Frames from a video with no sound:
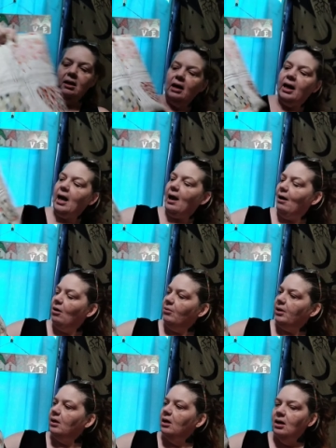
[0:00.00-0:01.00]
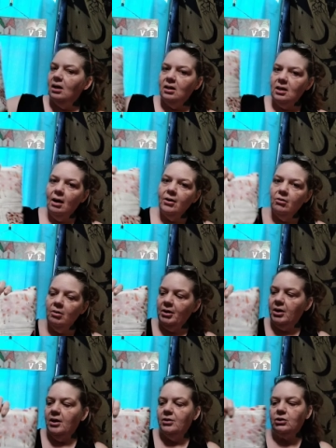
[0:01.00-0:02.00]
and a cow. And y'all know I'm
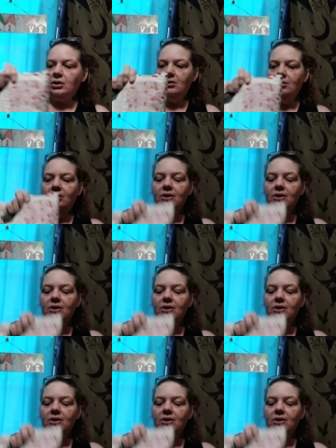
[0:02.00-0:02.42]
a country girl.